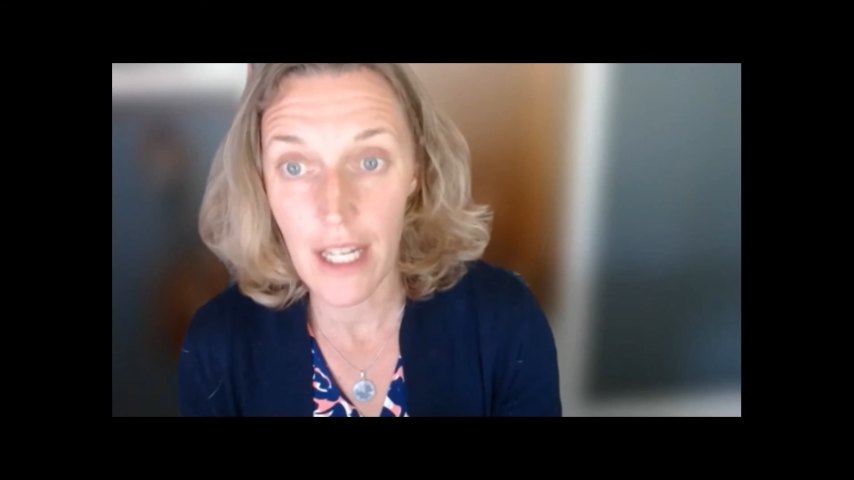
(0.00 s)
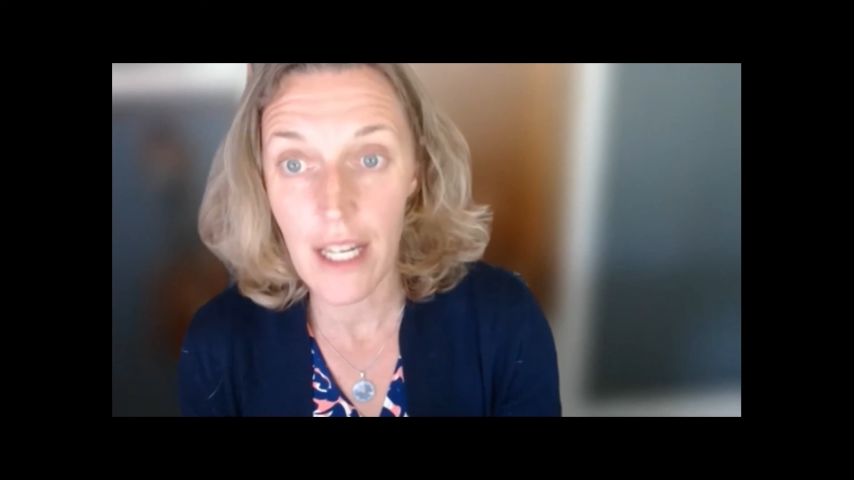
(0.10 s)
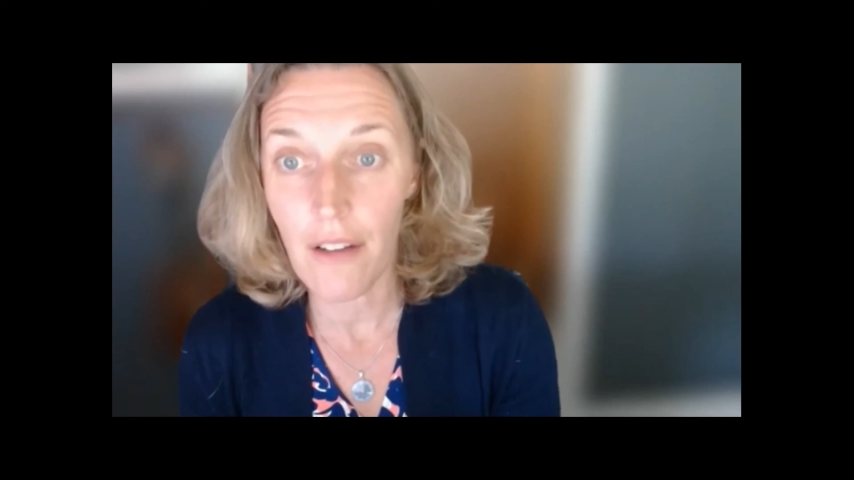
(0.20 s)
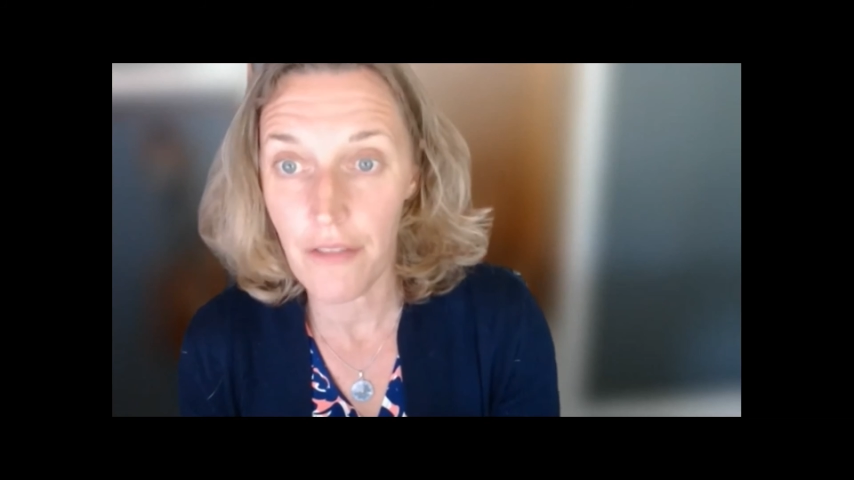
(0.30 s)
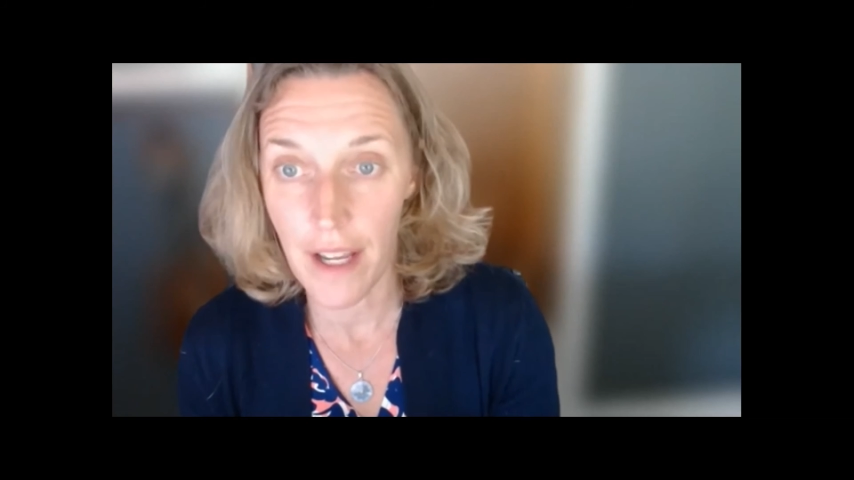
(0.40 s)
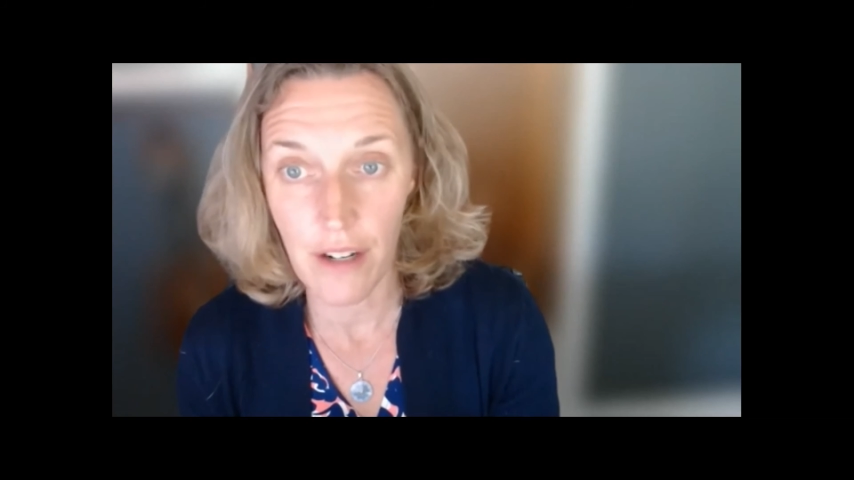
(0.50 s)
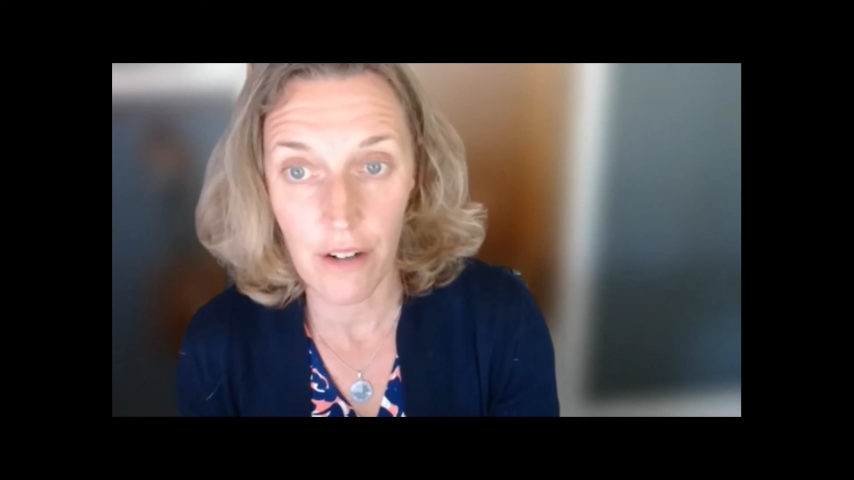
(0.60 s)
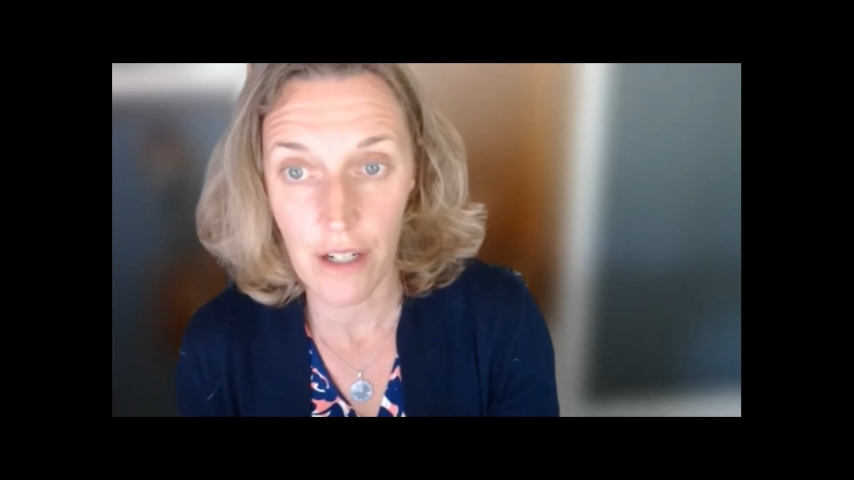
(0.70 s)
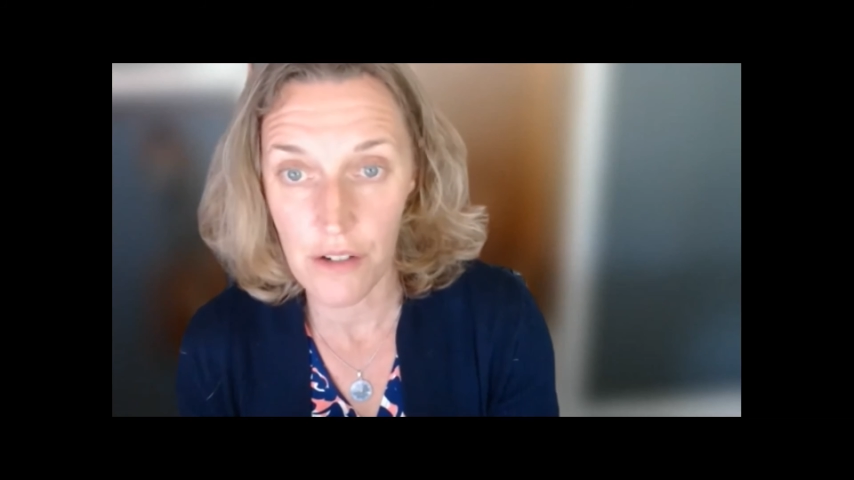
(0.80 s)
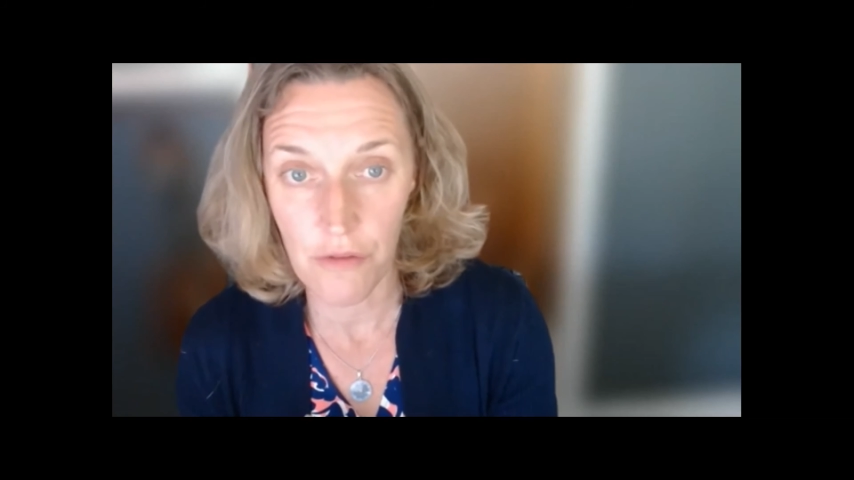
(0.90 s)
enough
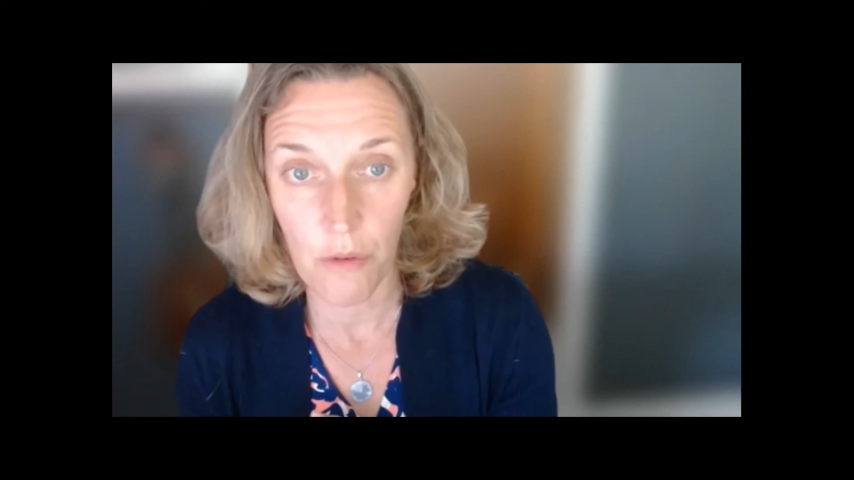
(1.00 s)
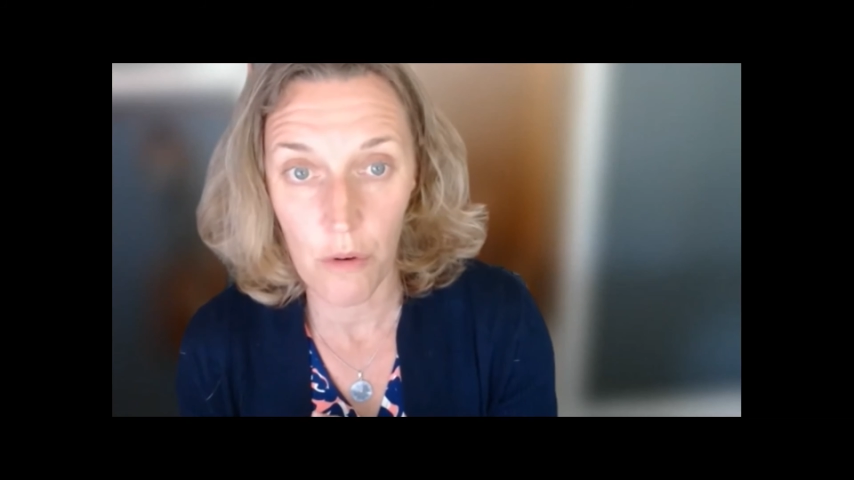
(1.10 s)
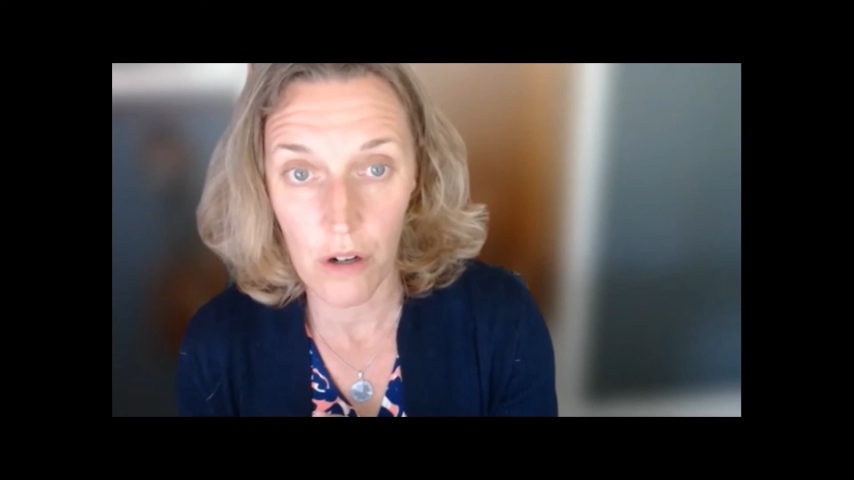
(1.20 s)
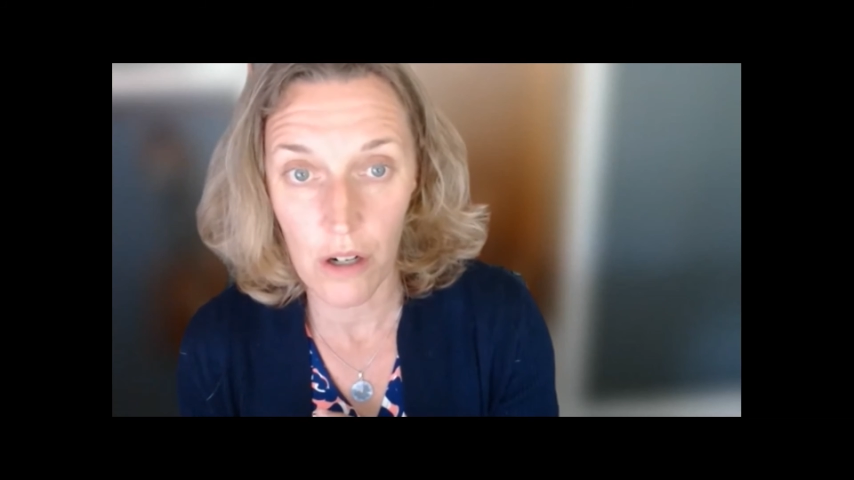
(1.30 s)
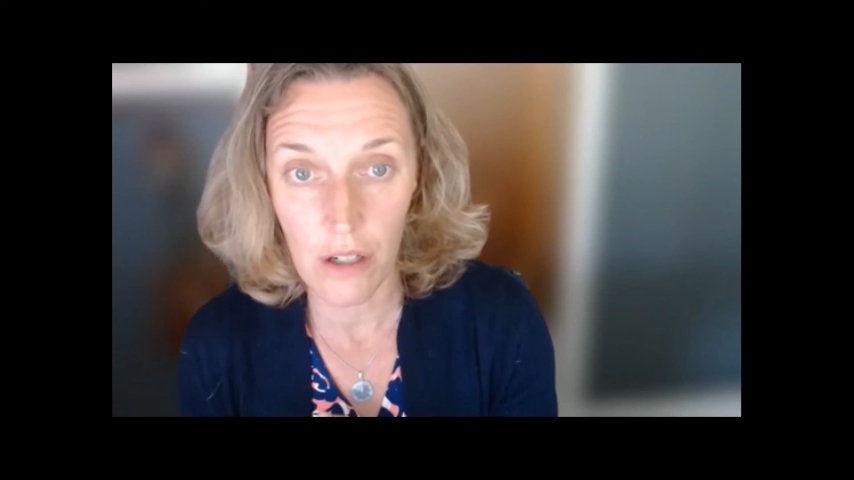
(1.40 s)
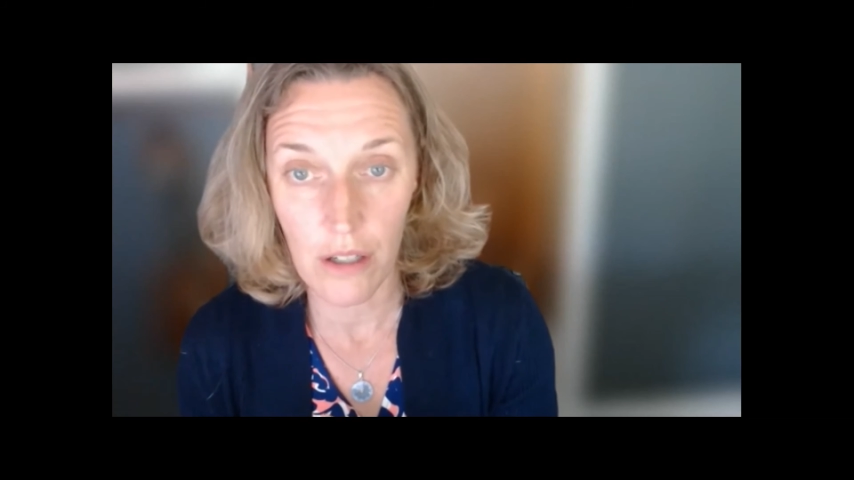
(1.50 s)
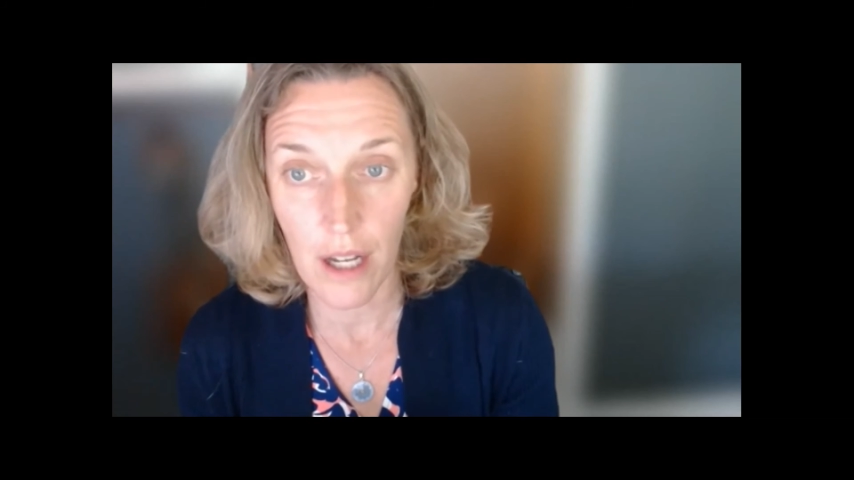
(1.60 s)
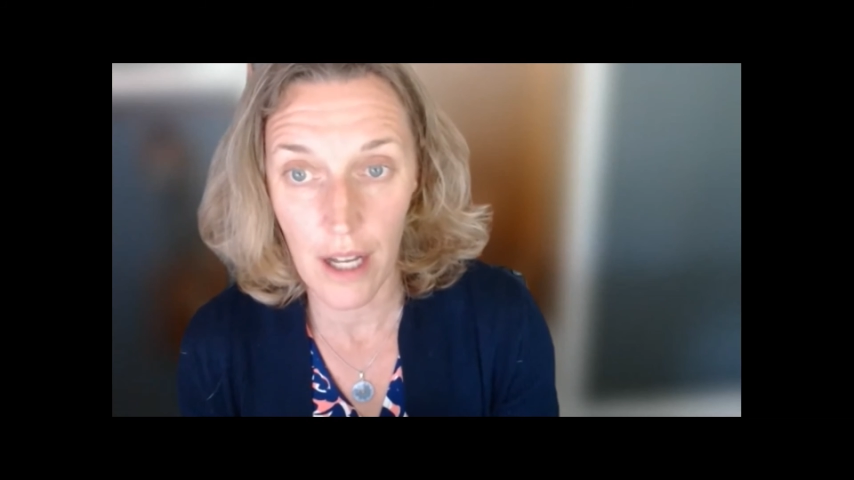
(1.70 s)
acreage for